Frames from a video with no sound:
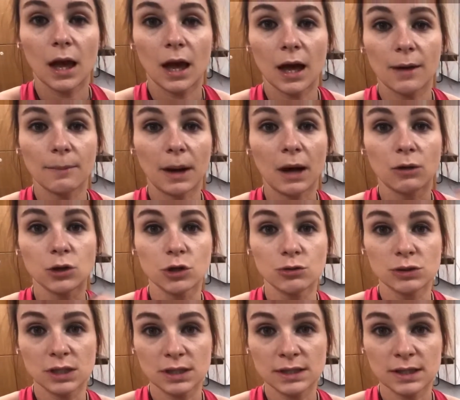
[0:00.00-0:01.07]
um, I'll
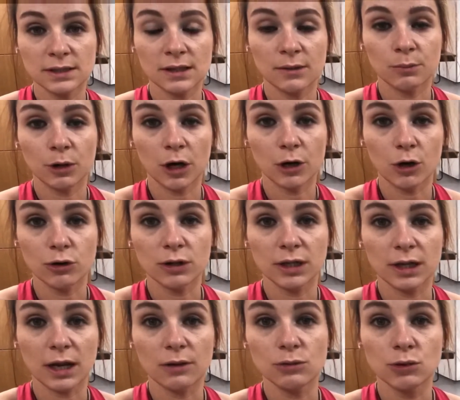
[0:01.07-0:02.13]
use this as a priority
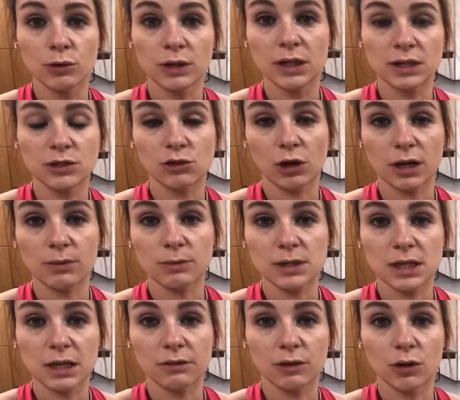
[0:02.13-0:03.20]
now, doing these training
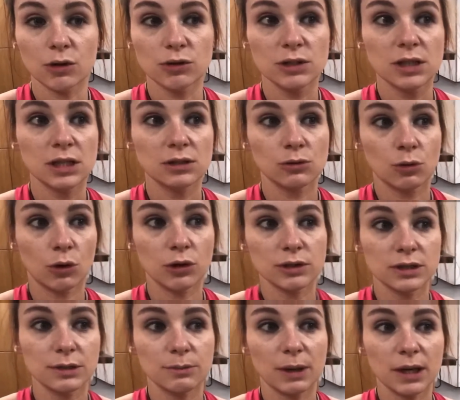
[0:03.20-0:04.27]
materials, this
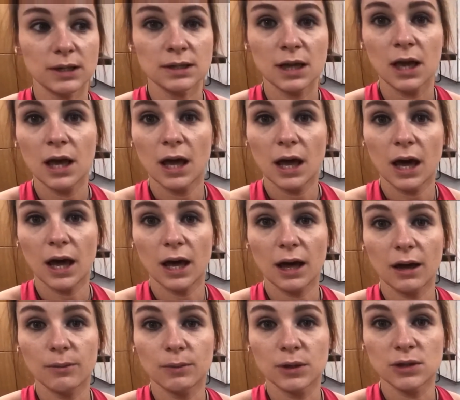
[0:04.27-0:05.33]
quality bit,
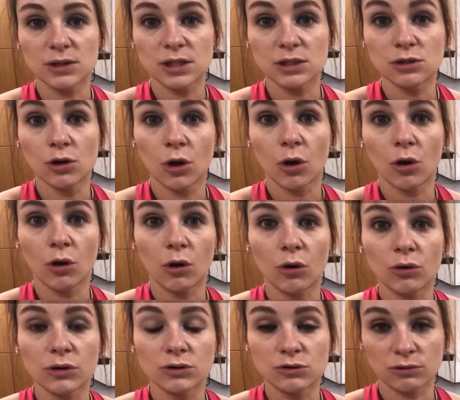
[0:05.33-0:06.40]
uh, because there's
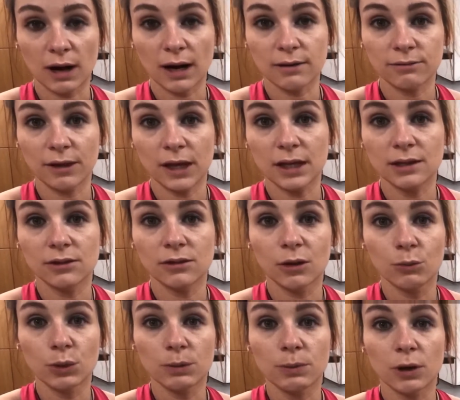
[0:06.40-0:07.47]
no direct phase
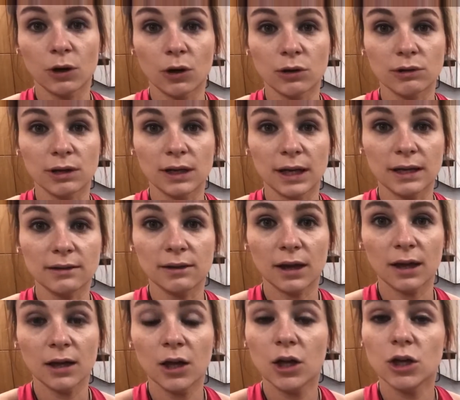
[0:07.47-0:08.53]
can we put onto
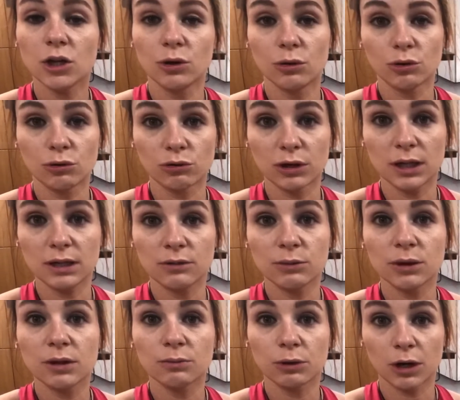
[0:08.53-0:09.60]
later you know agreed
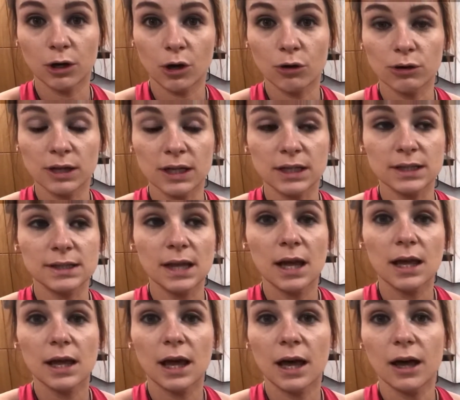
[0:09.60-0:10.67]
with the priorities
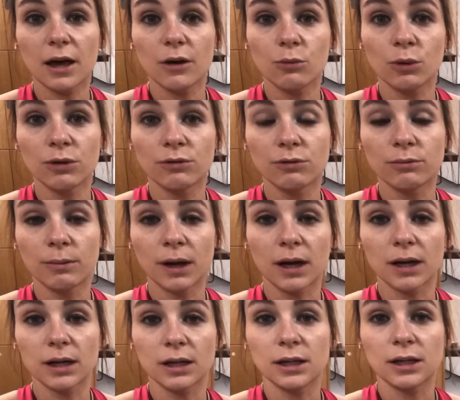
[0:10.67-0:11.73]
uh, with
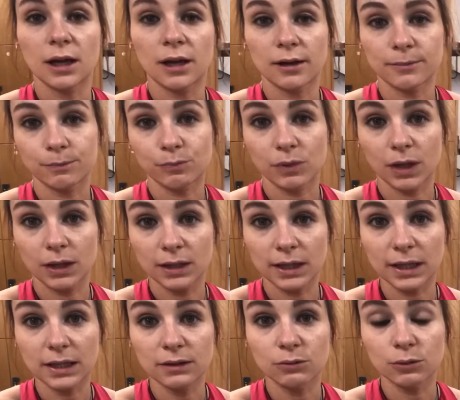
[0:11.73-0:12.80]
my um,
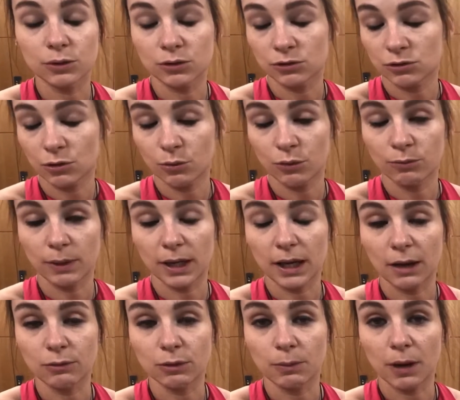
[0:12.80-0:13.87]
lead so with my
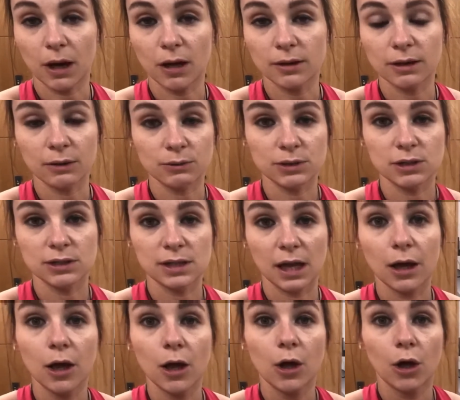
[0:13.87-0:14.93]
counterpart I was just
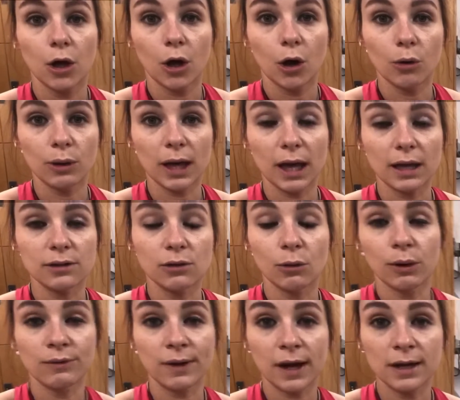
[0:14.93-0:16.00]
like okay so
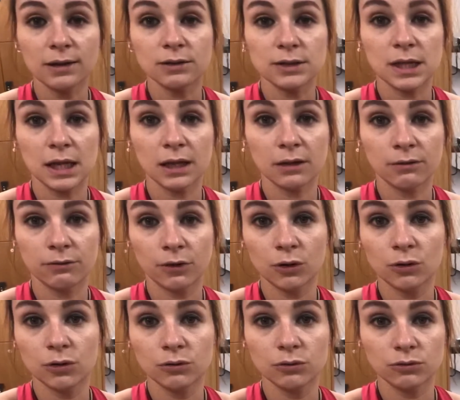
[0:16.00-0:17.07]
if I take
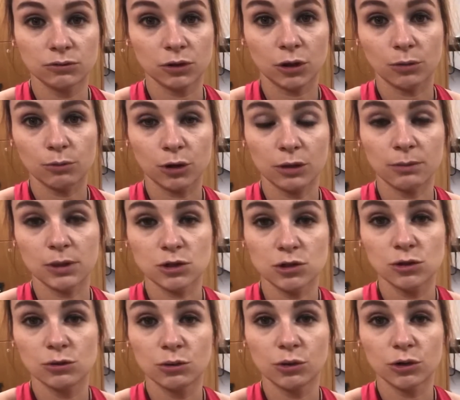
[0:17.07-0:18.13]
full you know pretty
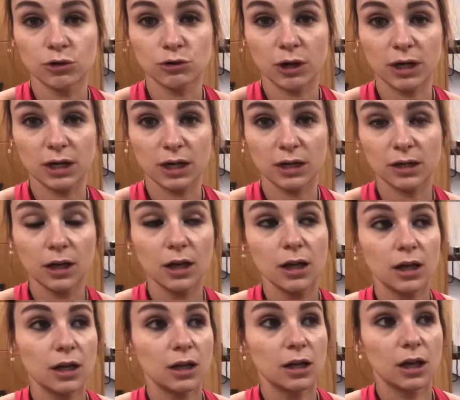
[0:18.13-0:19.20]
much do all the training
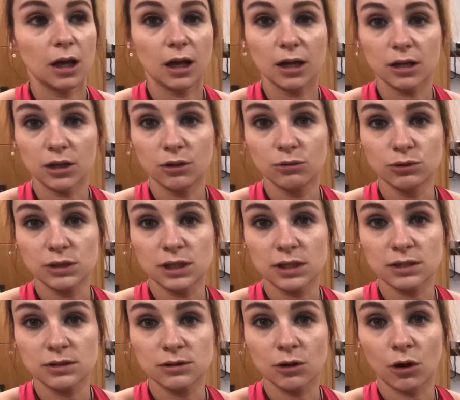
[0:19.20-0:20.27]
uh, use
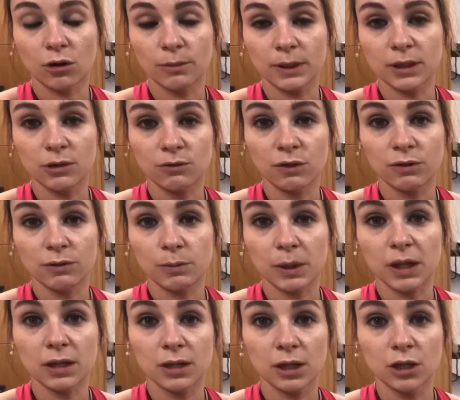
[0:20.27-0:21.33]
this document you've given
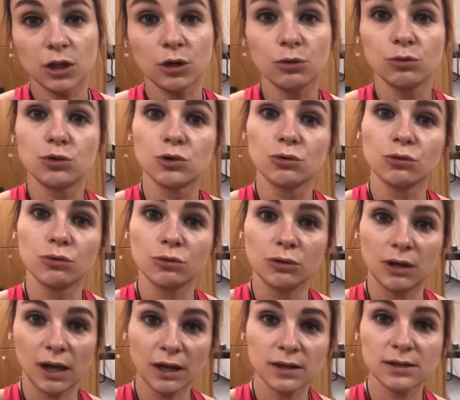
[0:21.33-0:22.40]
me can you do
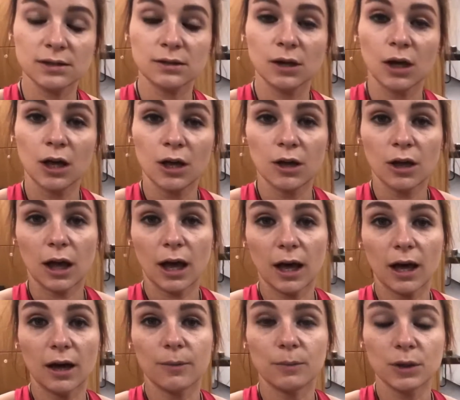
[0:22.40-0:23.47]
this
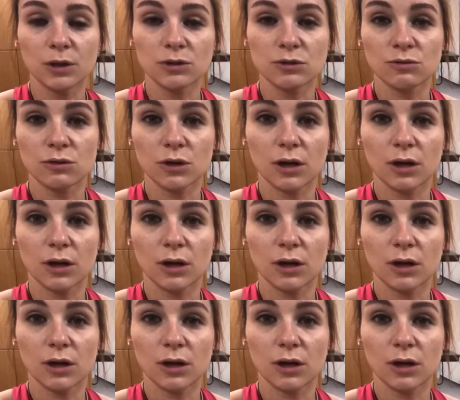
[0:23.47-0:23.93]
uh, because